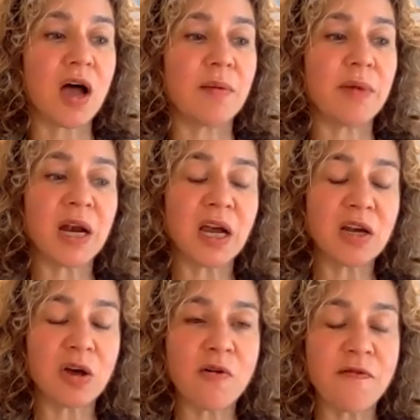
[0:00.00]
And I
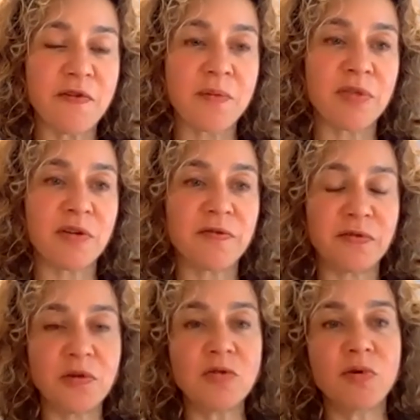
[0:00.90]
know from the
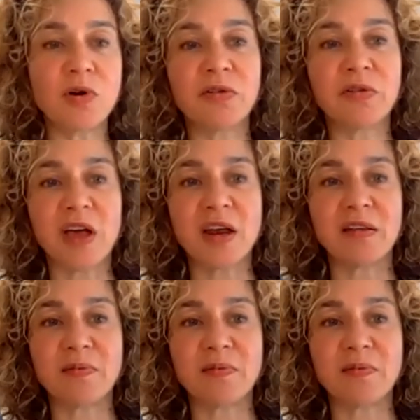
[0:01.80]
few roadside